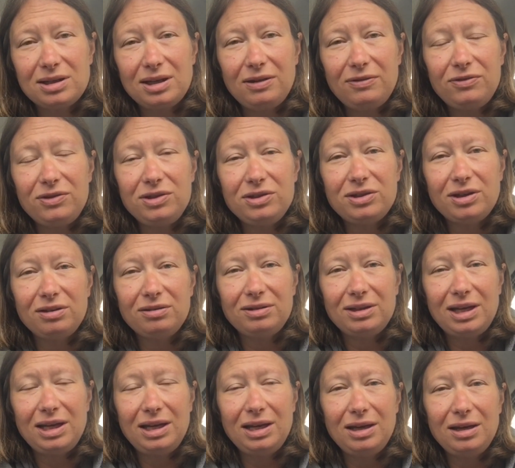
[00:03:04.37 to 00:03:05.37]
if you don't
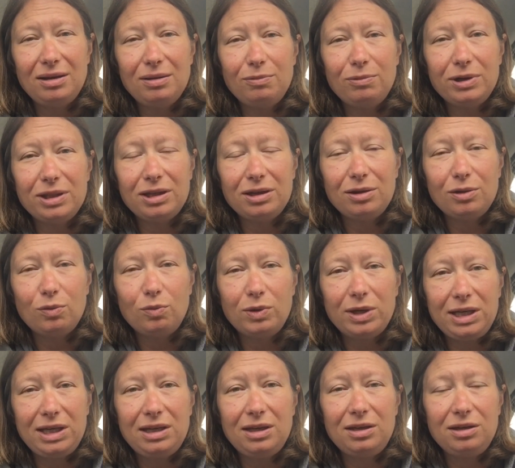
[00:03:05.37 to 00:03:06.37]
hear within a
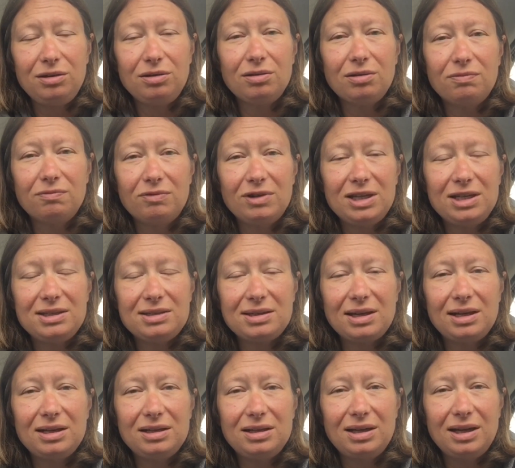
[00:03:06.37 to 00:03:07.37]
week, you can
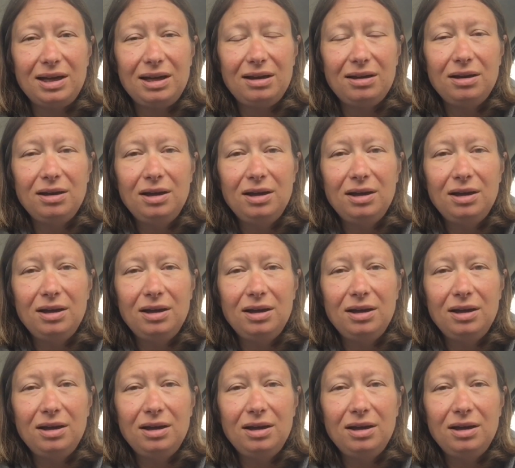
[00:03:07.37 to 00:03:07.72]
resend it.